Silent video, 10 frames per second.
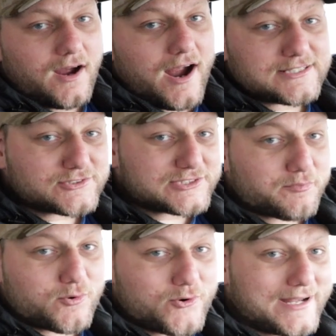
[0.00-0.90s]
All right, so it's a
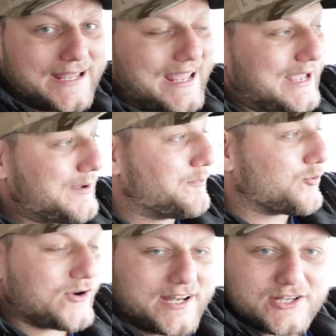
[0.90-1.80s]
pretty
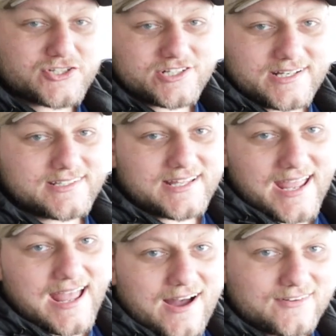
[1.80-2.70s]
shitty
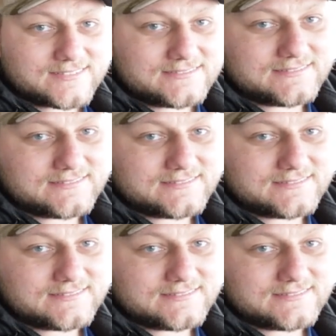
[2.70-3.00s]
day out.